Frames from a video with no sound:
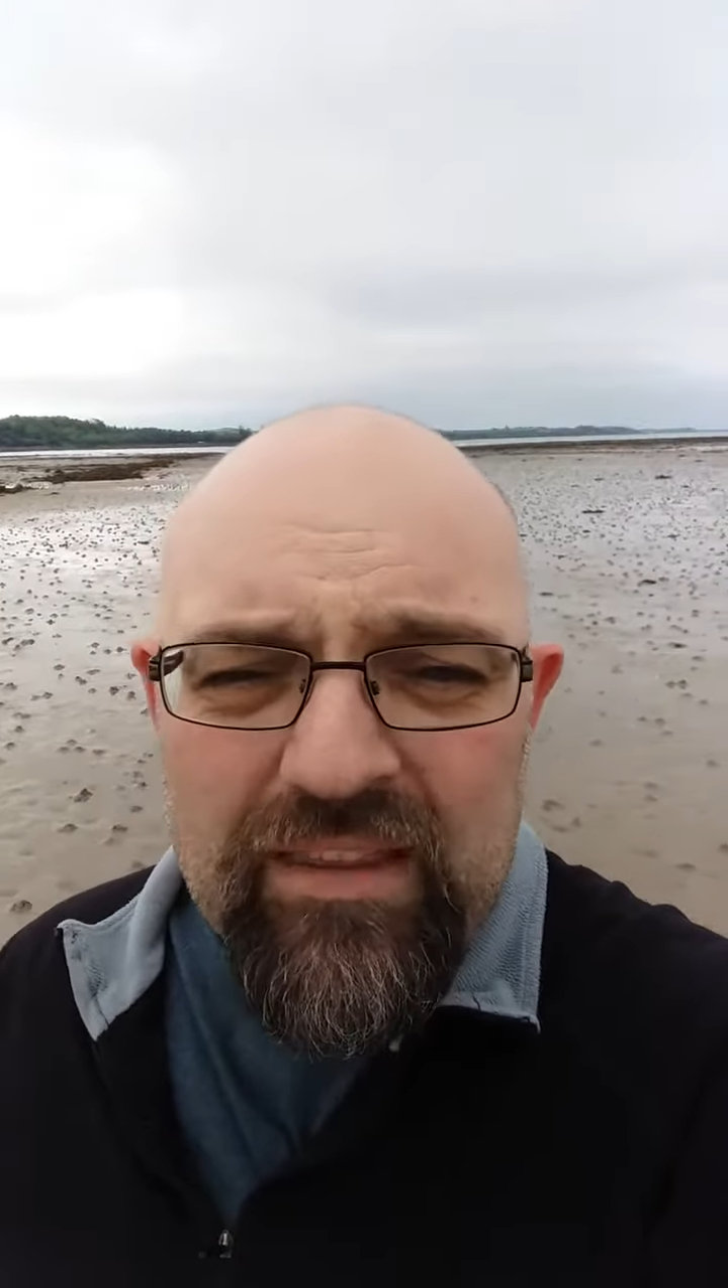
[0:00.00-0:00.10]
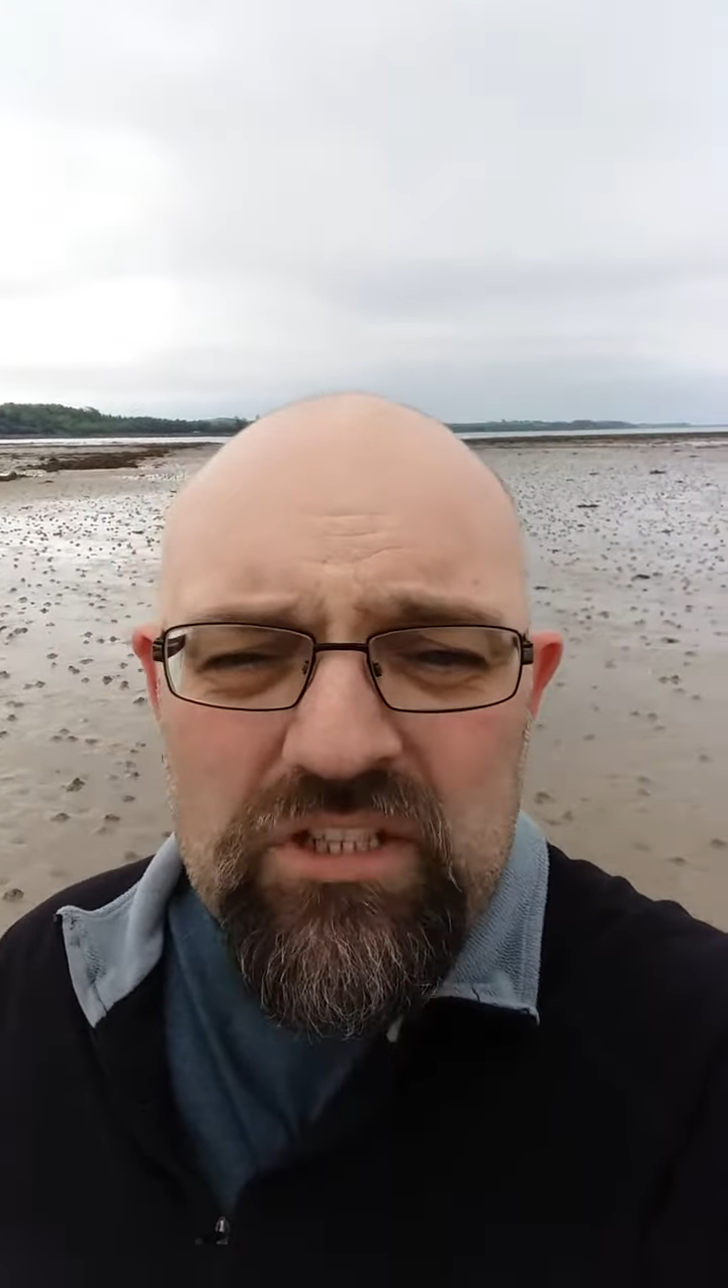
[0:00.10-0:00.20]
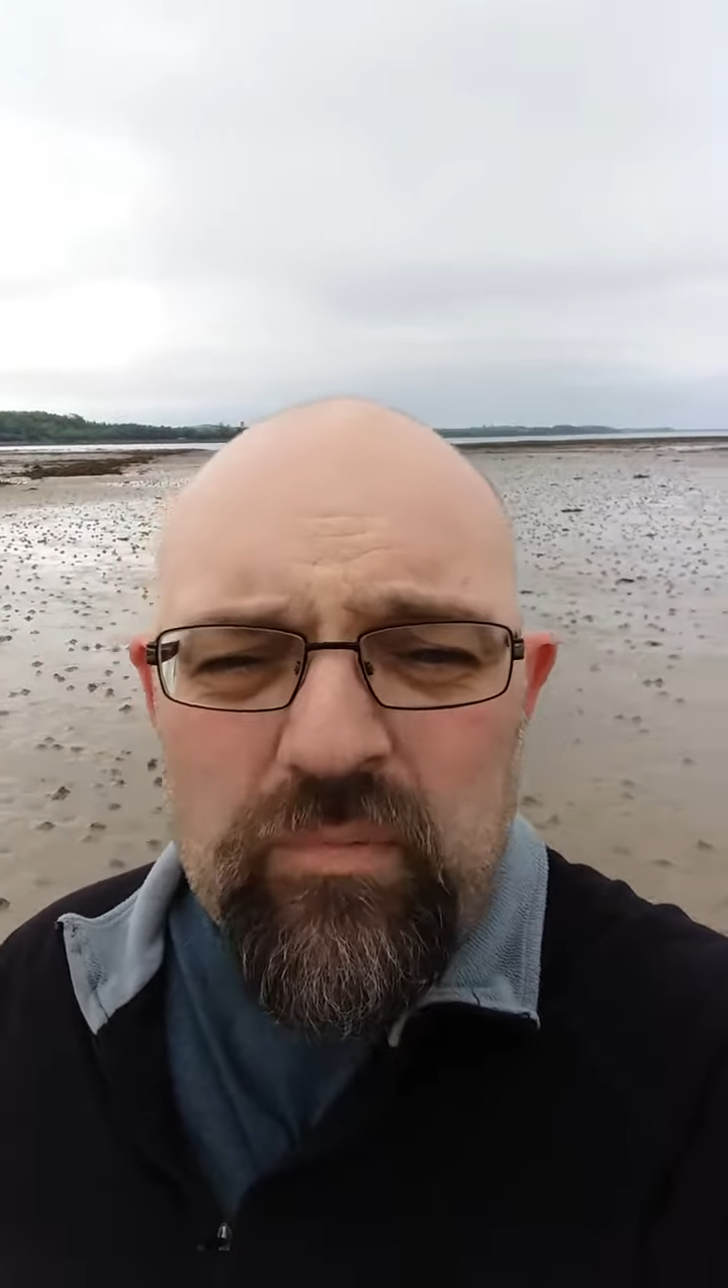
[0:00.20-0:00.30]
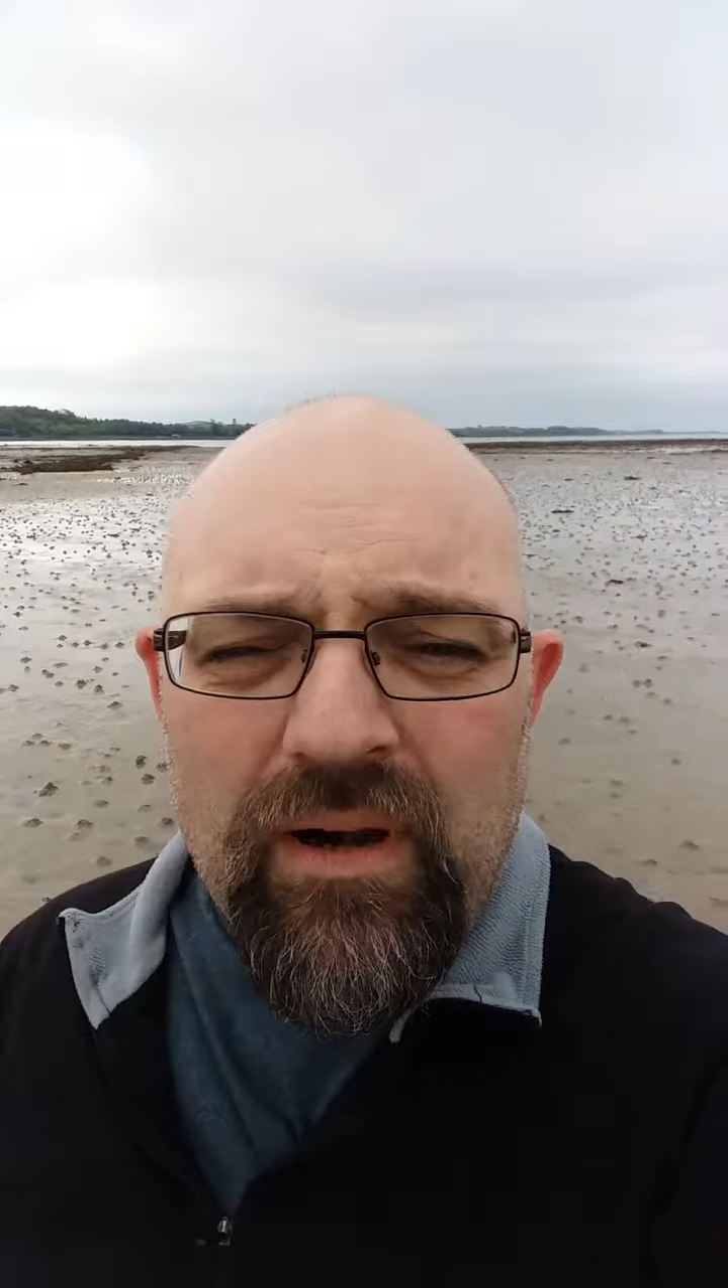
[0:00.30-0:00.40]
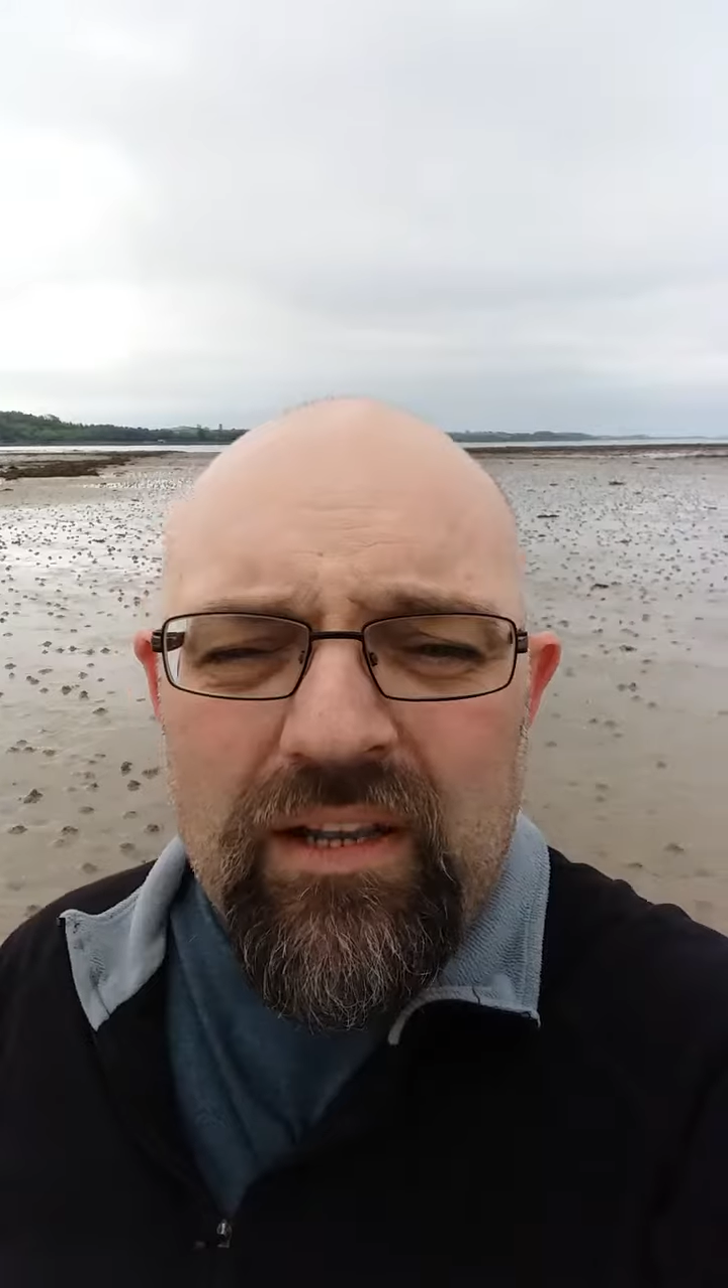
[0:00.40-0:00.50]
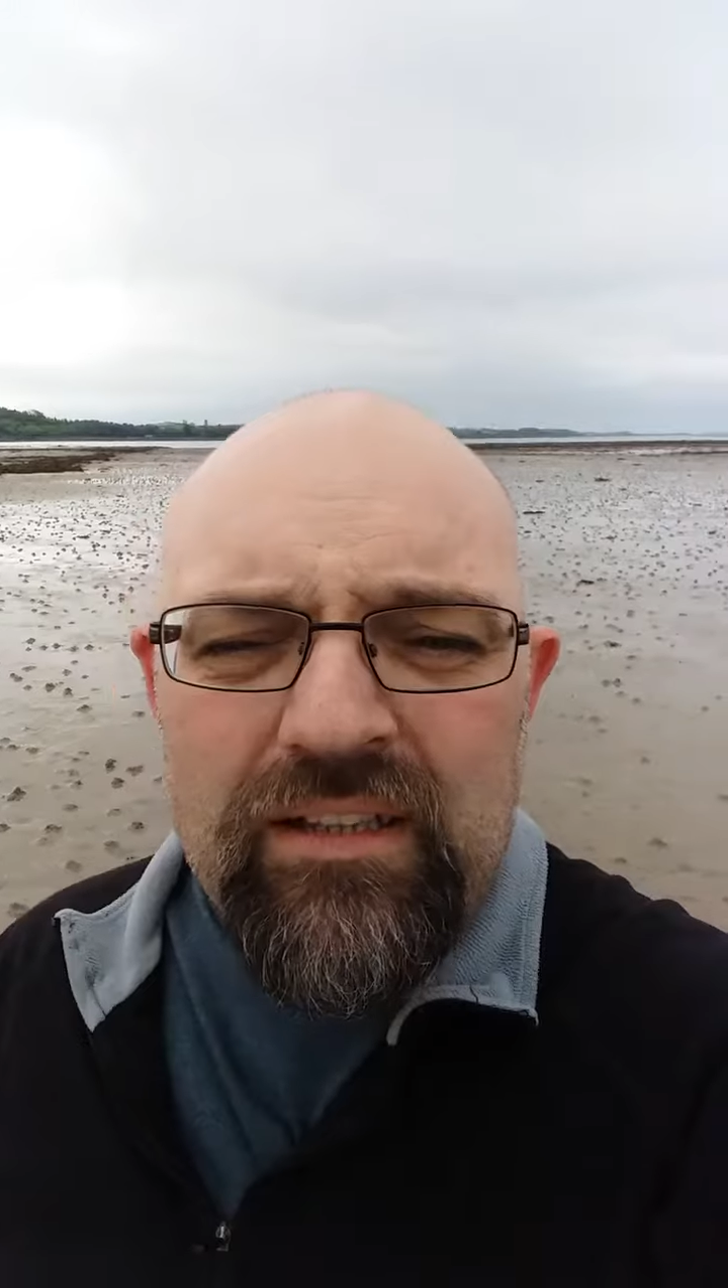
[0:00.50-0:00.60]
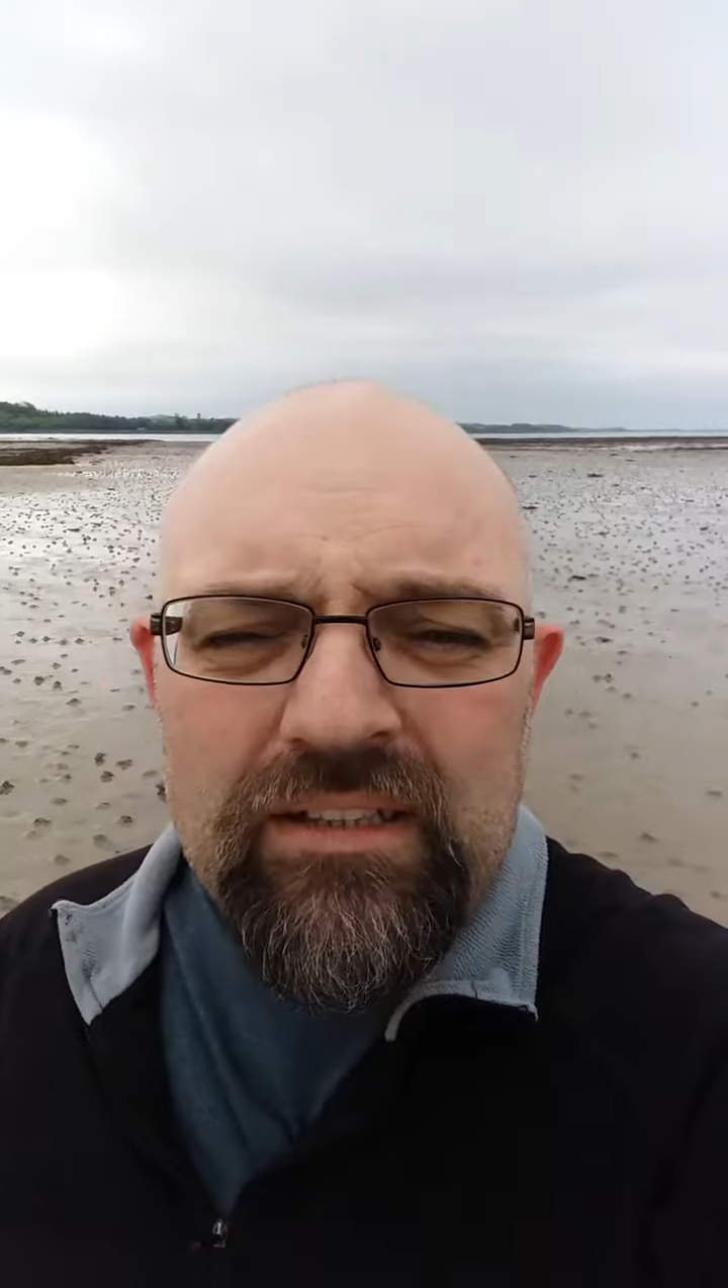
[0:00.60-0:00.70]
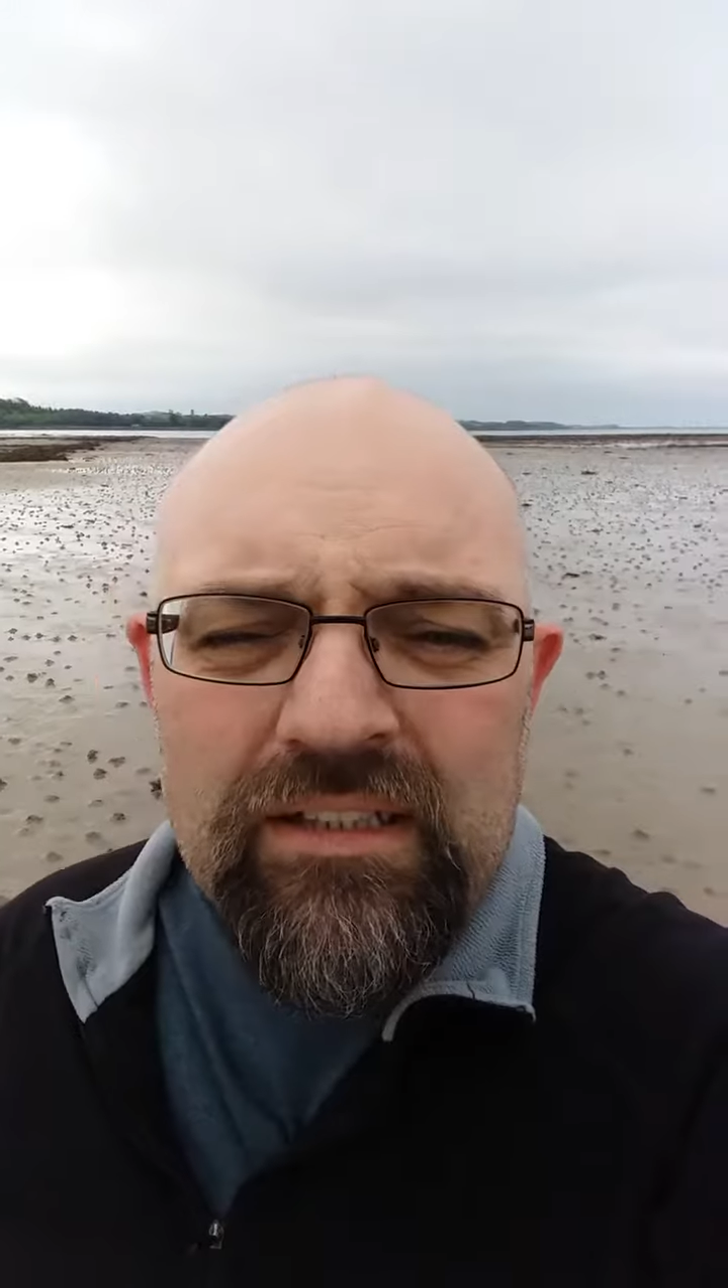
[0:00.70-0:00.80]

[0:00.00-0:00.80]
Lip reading: the Spirit.